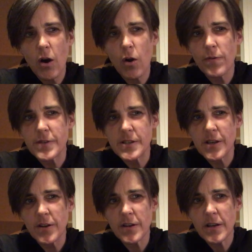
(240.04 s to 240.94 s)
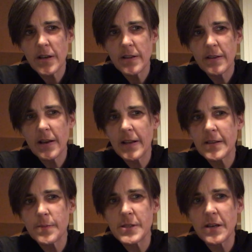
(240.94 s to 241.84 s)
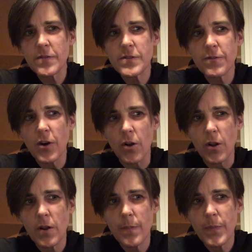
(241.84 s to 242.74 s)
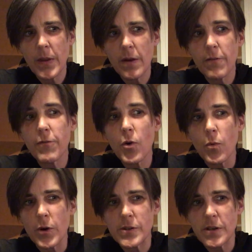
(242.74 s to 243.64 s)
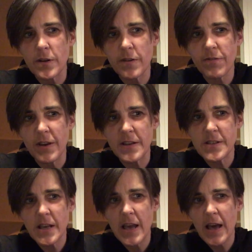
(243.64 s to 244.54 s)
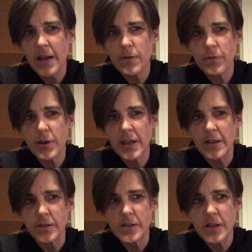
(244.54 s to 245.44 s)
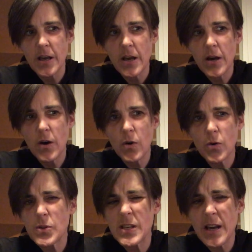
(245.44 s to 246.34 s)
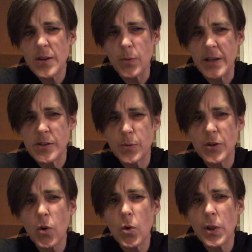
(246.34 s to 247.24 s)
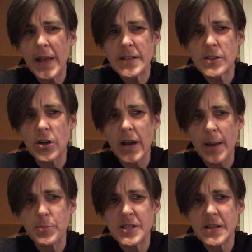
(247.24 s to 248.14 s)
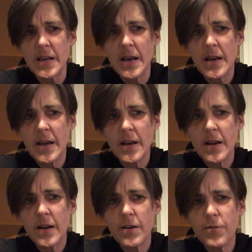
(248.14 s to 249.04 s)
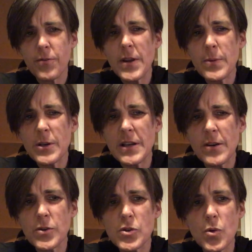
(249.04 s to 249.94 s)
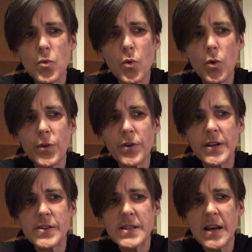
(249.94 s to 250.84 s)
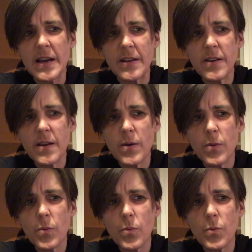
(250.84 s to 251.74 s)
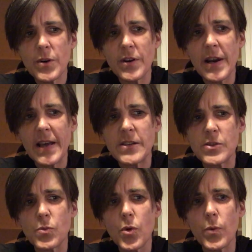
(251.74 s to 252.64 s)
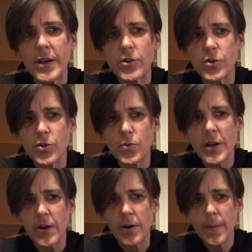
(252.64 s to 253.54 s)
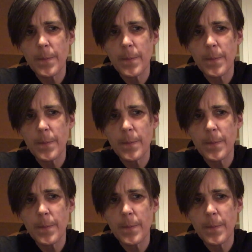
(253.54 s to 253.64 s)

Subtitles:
all of a sudden, they let themselves fall, forwards on their face, head over heels, or sideways with all legs collapsed, frequently also rolled on their side, with their legs rowing to the rear.